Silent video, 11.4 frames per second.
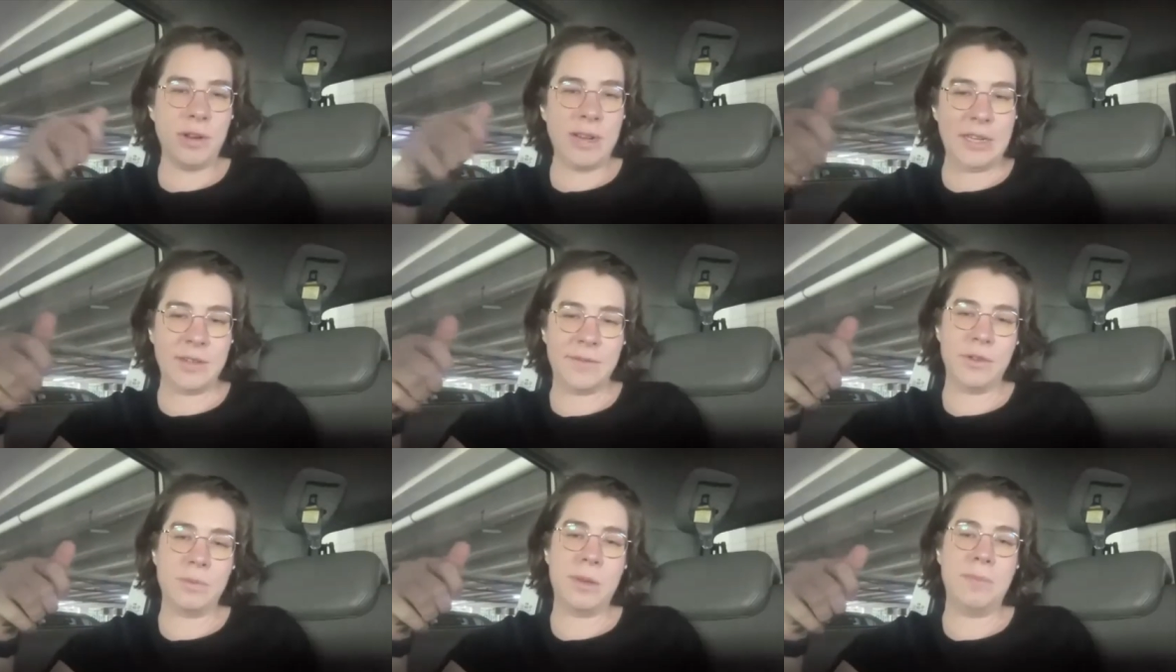each of
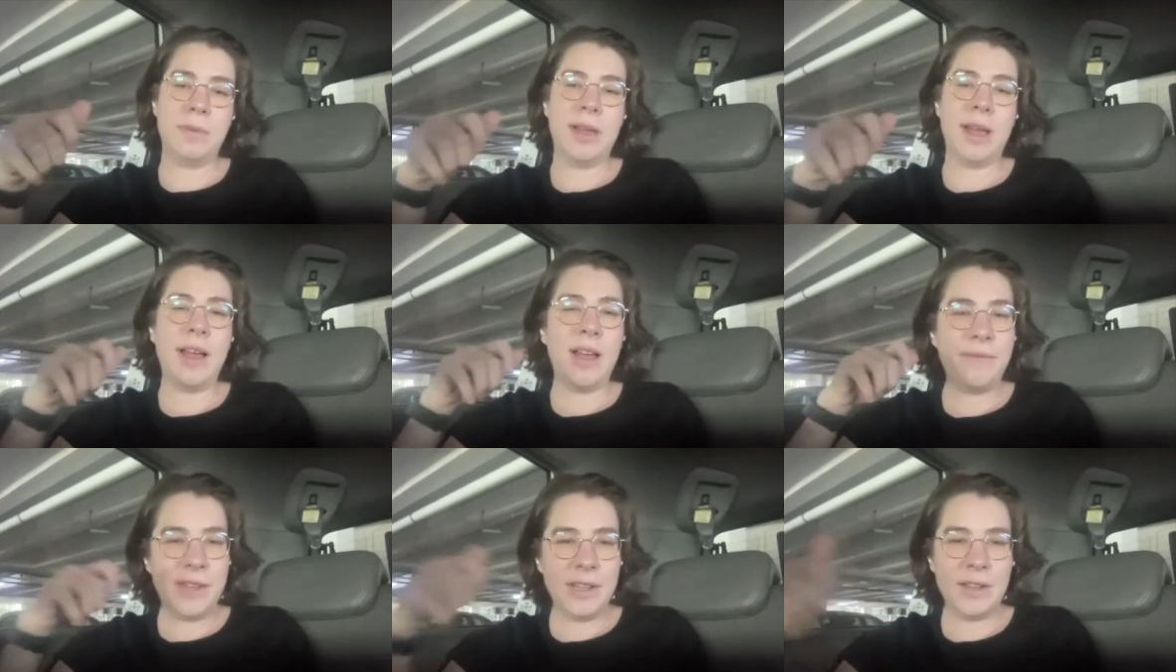those people. I, I
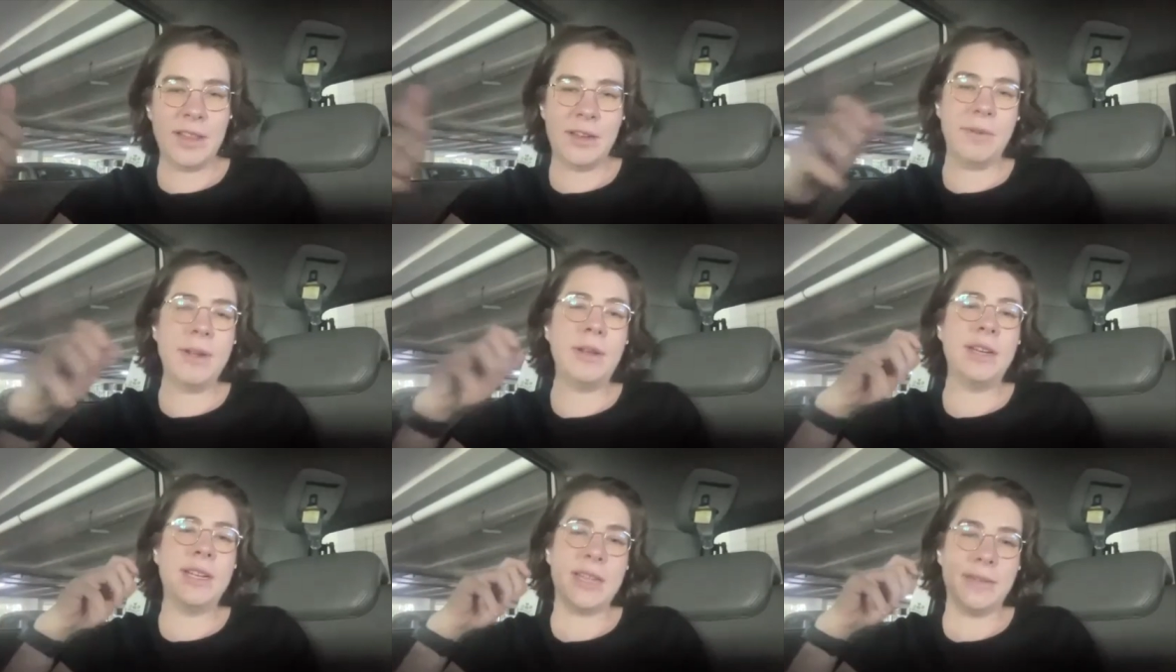feel their
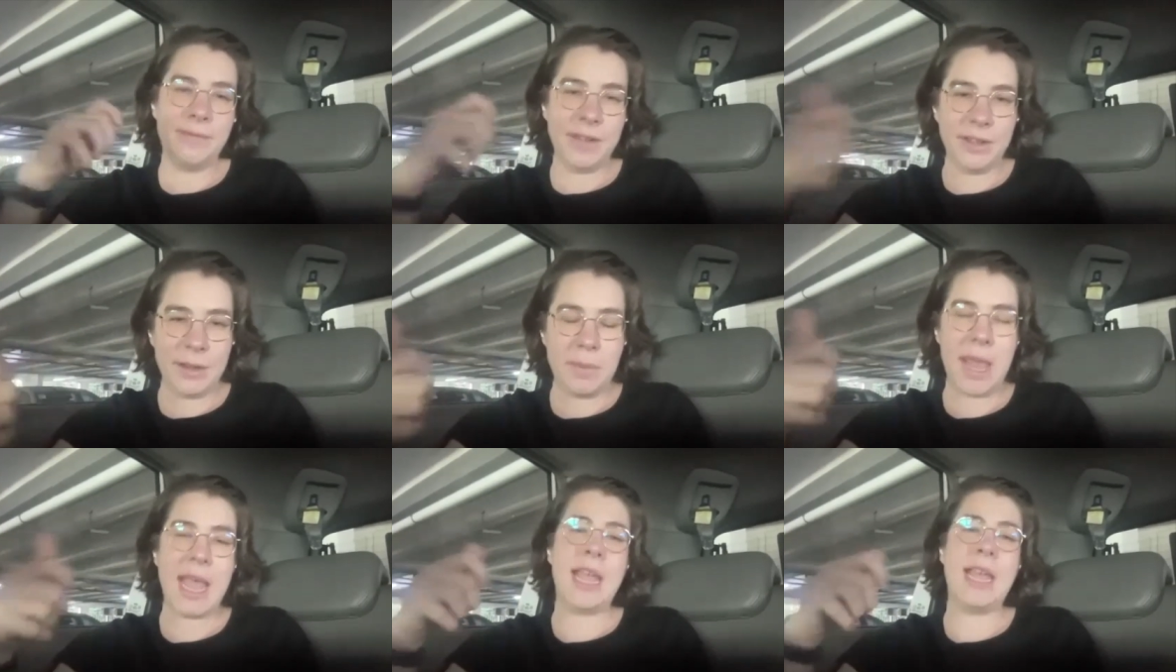realness, I feel their
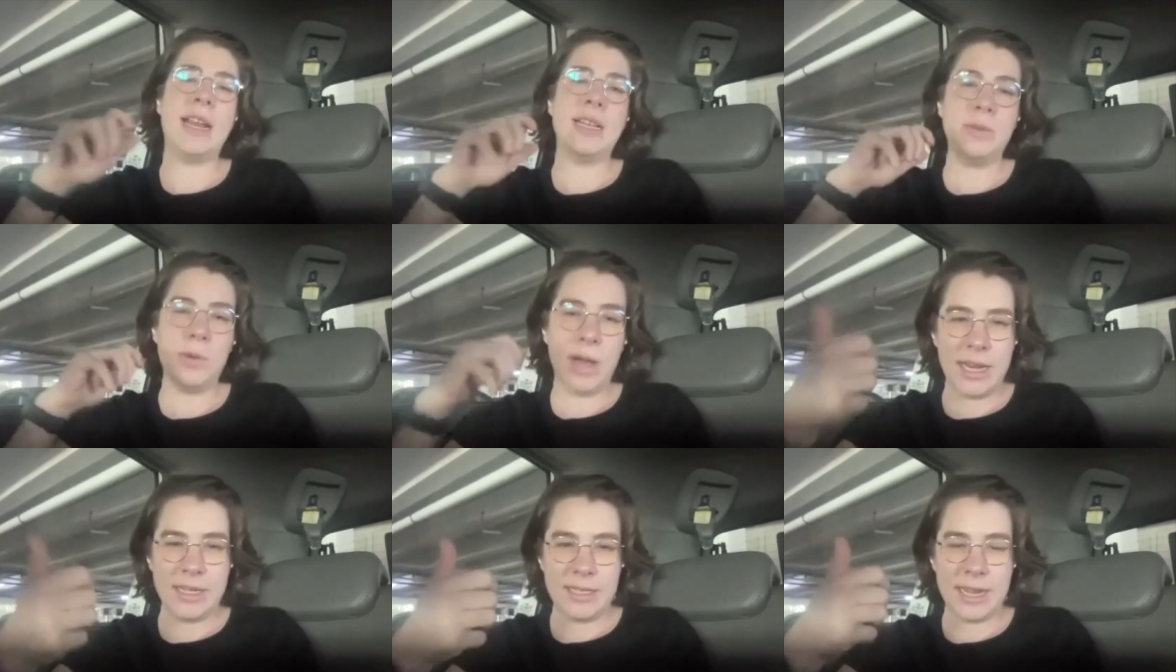pain as
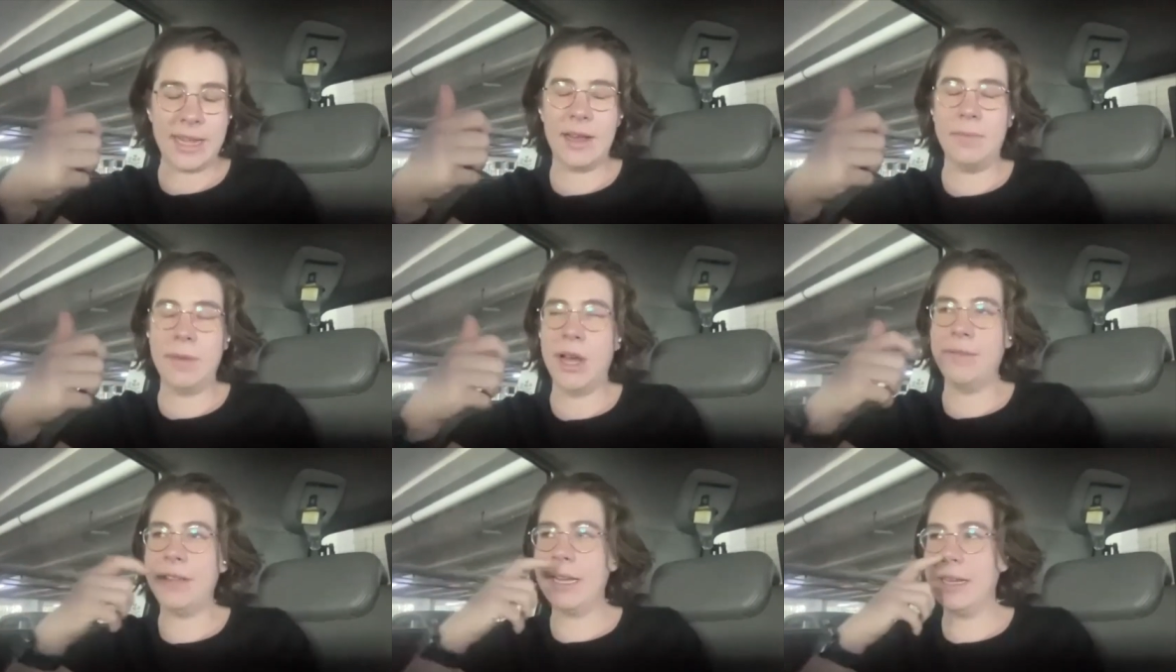well as like I'm
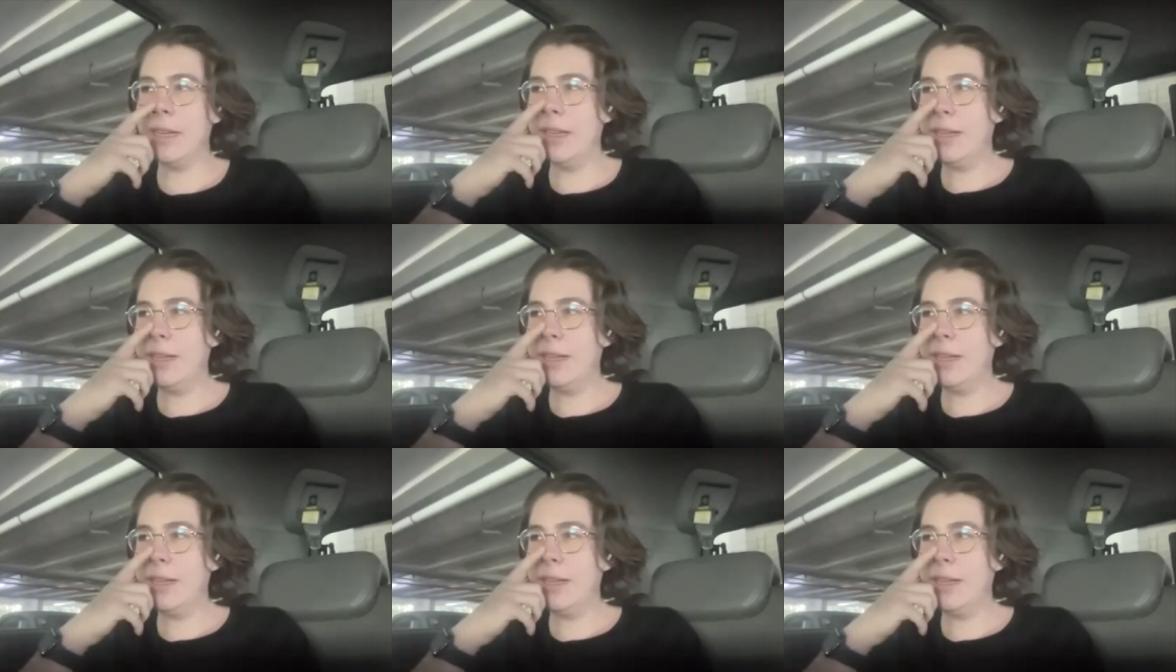laughing.